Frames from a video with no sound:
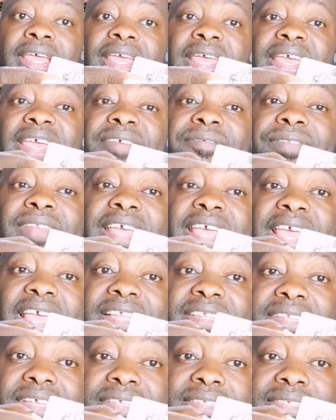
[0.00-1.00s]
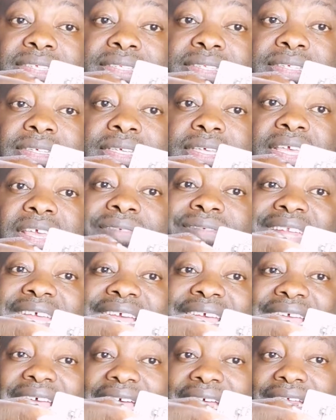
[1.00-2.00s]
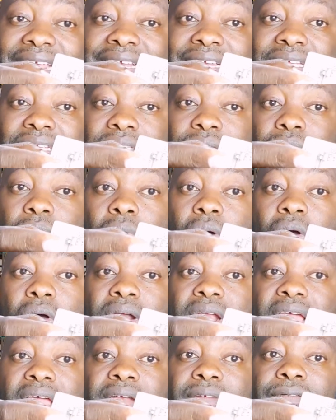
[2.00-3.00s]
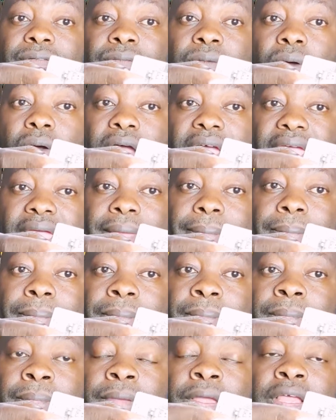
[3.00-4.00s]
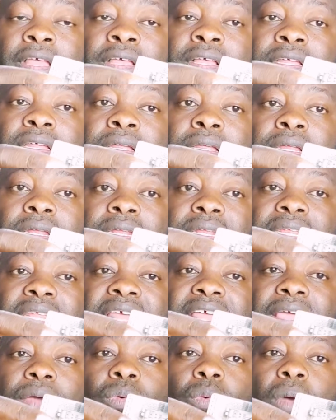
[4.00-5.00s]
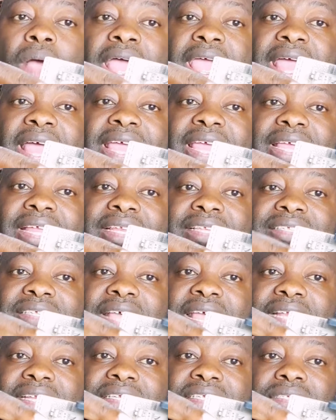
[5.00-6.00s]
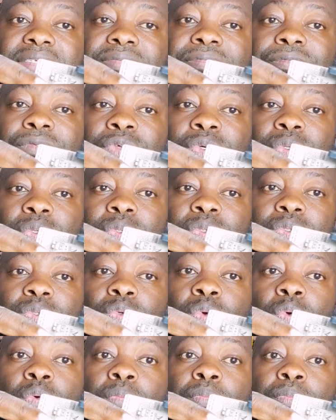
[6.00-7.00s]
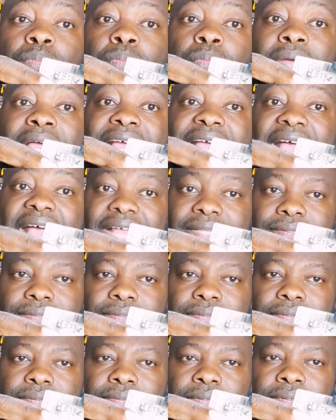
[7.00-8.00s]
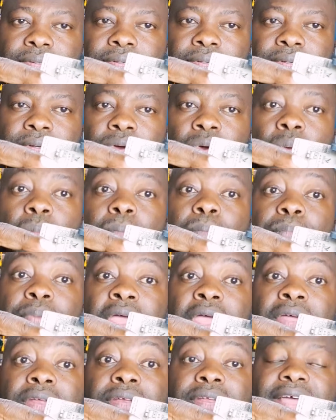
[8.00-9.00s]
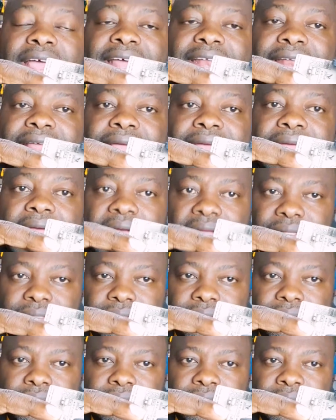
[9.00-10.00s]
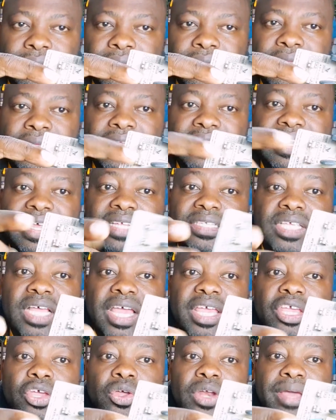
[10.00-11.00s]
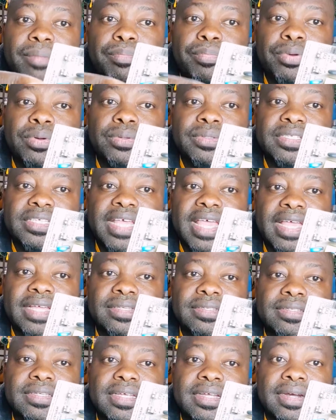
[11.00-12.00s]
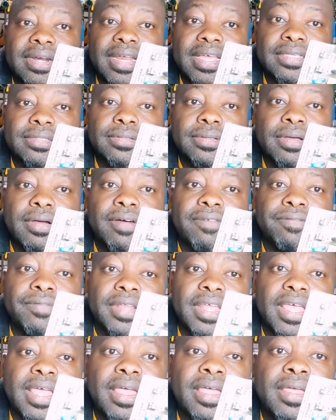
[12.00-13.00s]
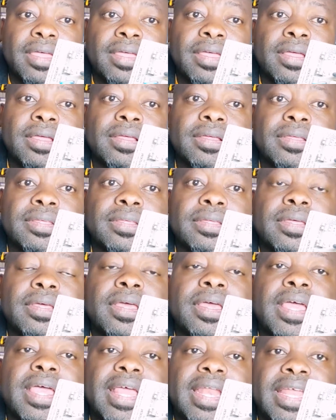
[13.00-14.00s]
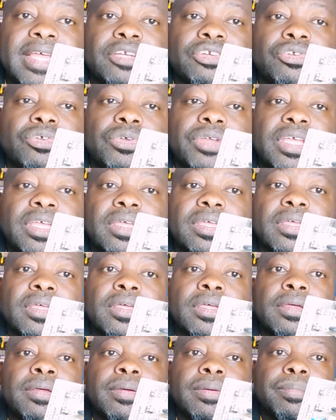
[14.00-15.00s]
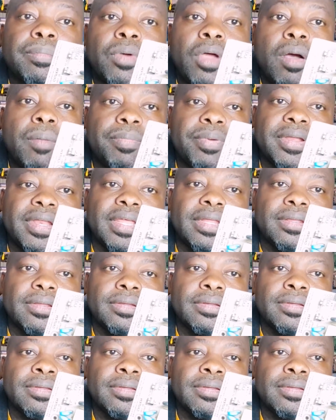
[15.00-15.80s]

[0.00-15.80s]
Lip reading: if the intensity, if the current is more than 4 amp, the wire inside this fuse will cut, will burn and cut. That's how you're gonna protect the rest of the electronic component.